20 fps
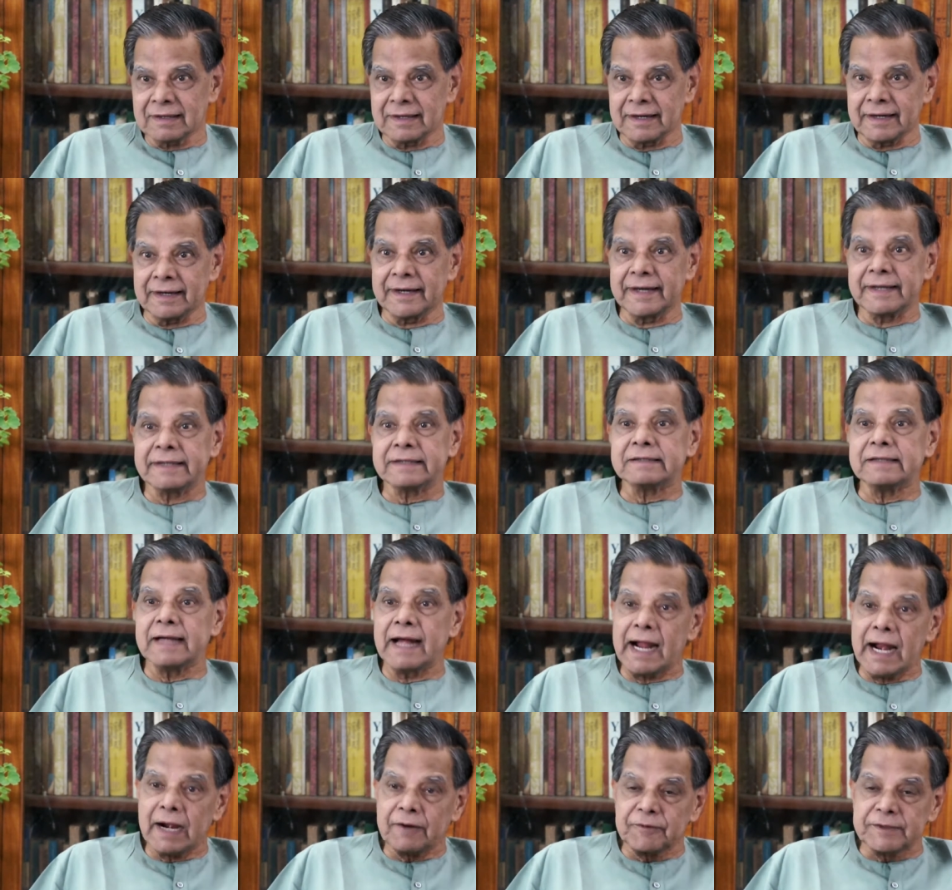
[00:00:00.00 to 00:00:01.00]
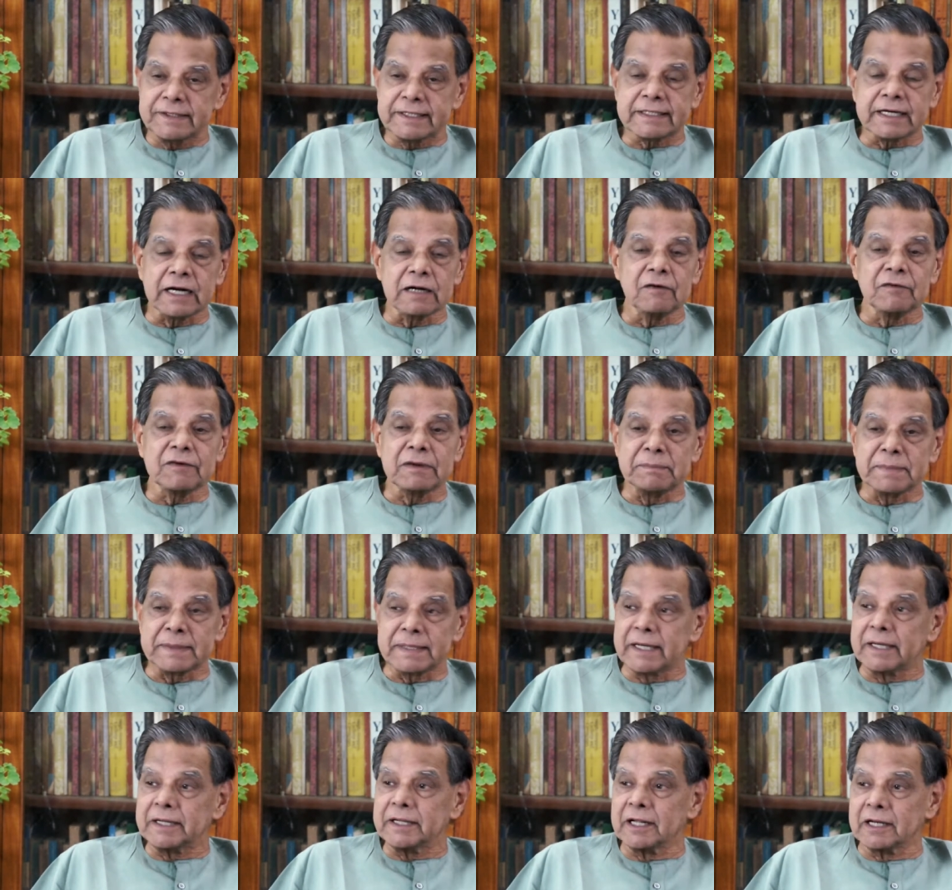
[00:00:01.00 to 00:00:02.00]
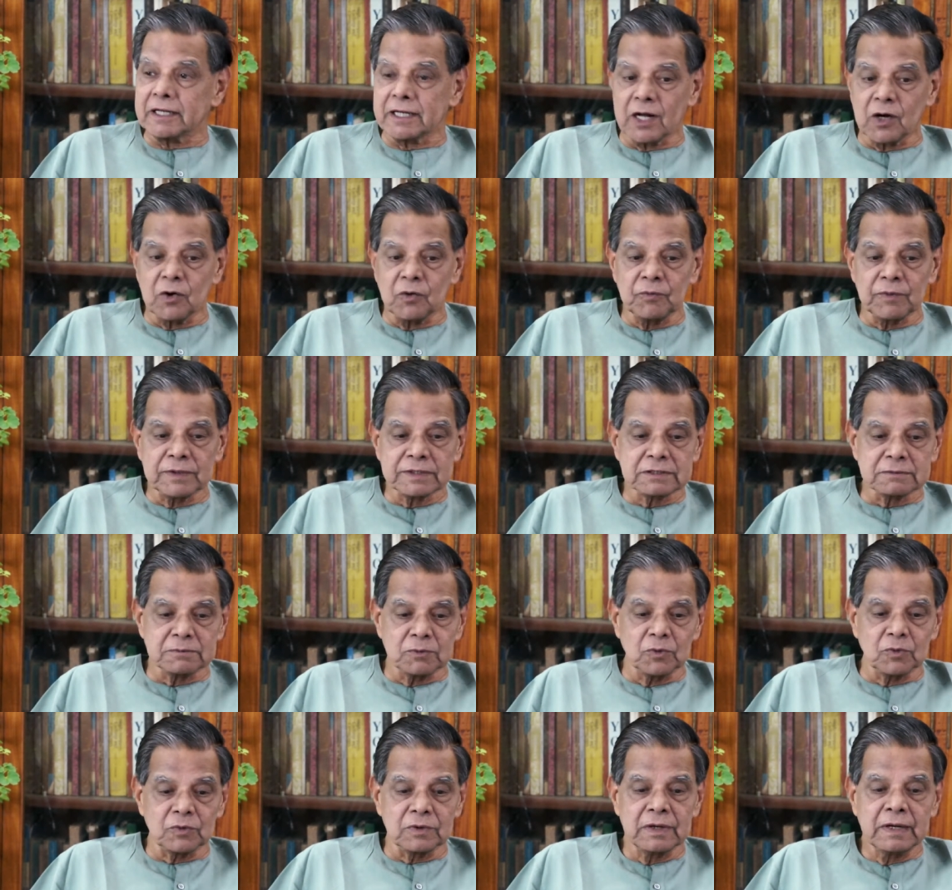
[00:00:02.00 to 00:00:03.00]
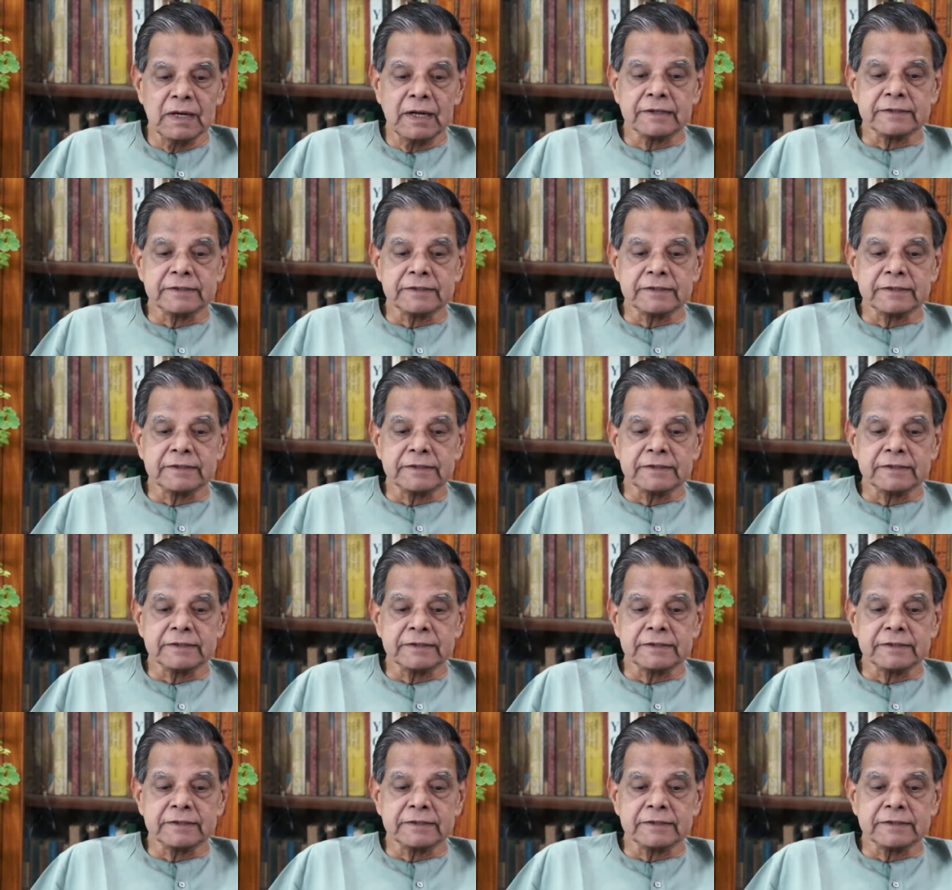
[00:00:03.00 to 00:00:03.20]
It is that which is kind of repeated here now once more.